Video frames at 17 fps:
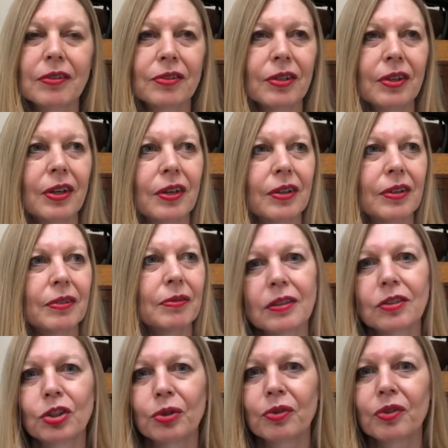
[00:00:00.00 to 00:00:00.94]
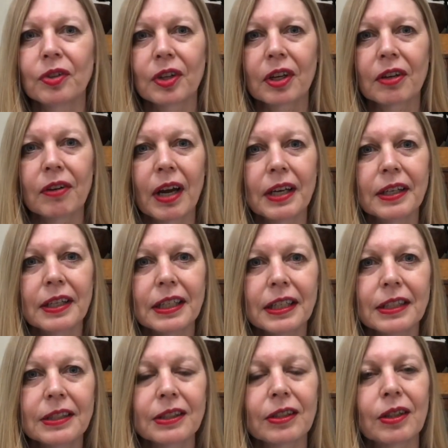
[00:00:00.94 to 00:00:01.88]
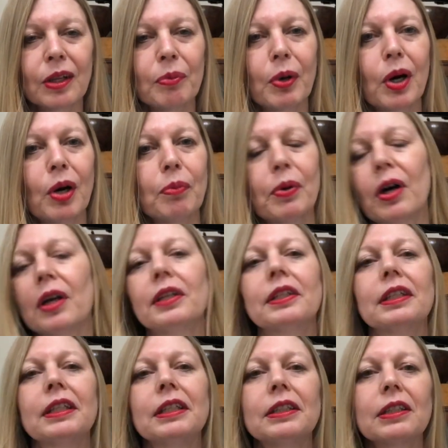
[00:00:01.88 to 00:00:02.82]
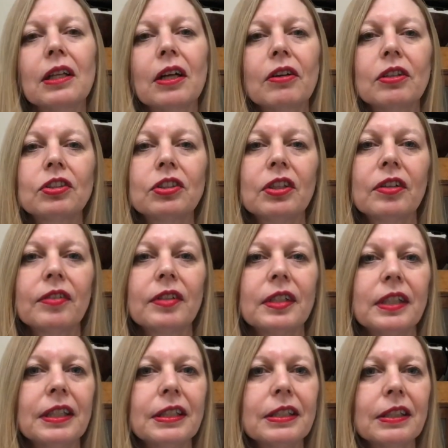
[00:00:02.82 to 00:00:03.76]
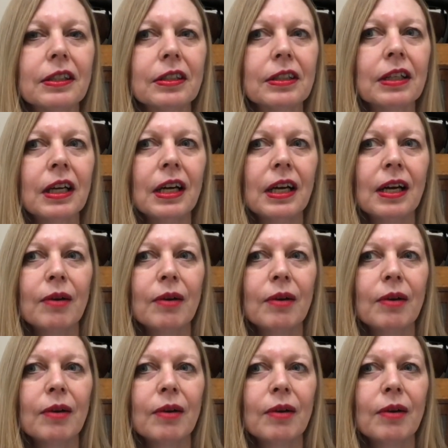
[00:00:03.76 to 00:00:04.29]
So choosing the correct needle, a ballpoint needle or a jersey needle,